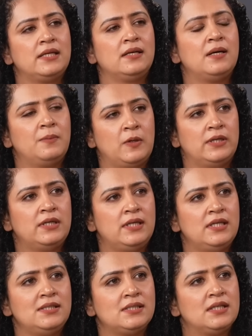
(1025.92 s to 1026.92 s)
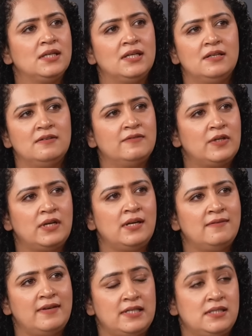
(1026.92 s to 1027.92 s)
and commodities for an
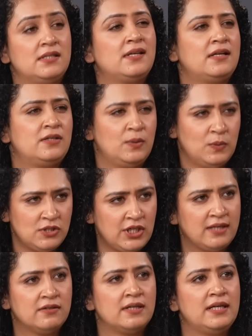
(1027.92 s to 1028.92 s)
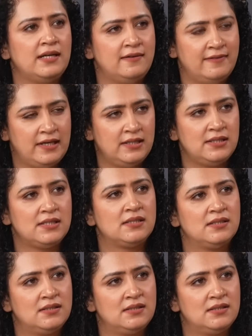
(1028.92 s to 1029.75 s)
investor that you would generally advise?